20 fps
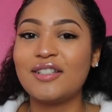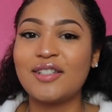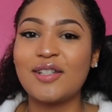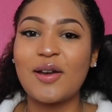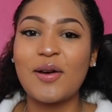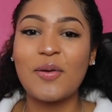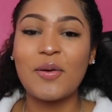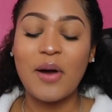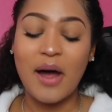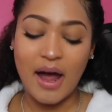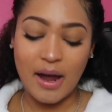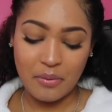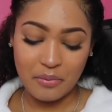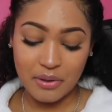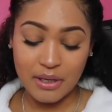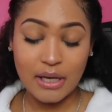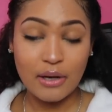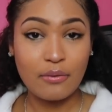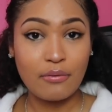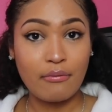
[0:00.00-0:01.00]
So I
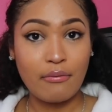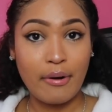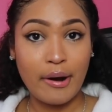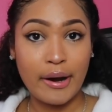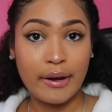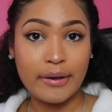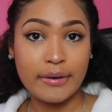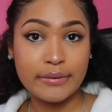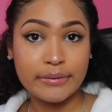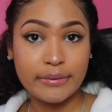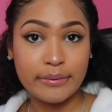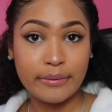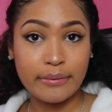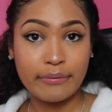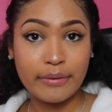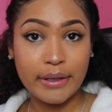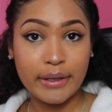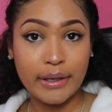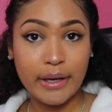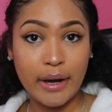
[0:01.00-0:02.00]
will get right into
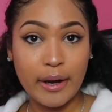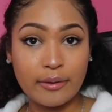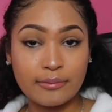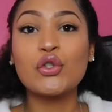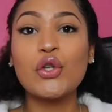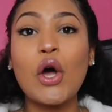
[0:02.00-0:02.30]
the video.